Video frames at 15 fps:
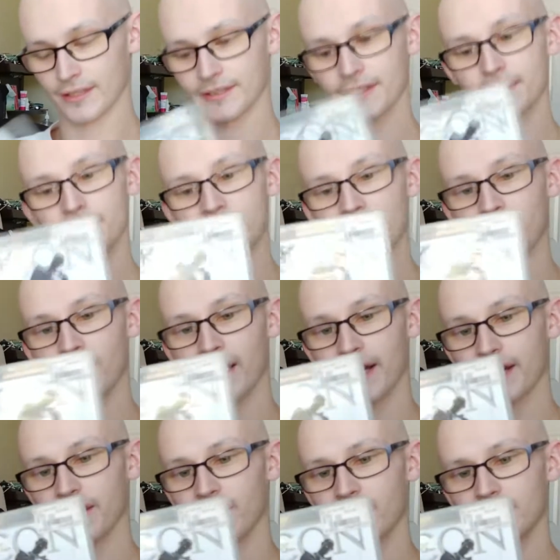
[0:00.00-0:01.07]
Def Jam
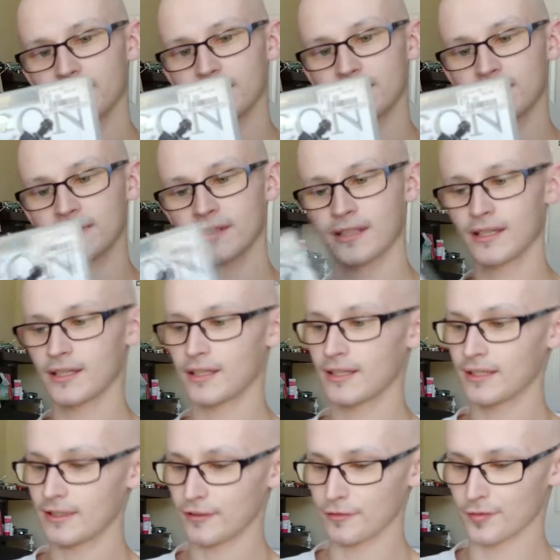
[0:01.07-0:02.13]
Icon
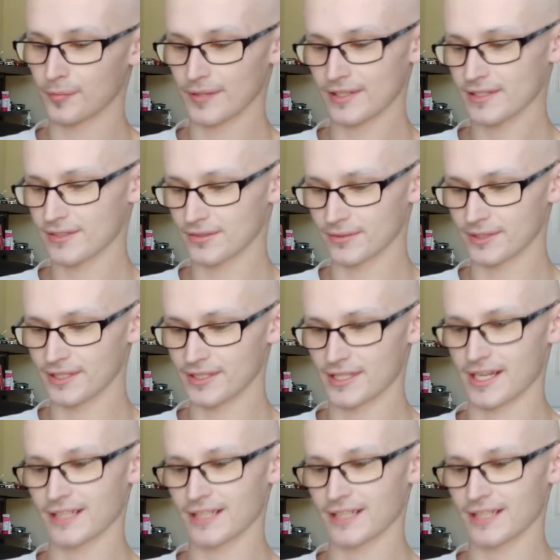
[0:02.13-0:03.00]
for PS3.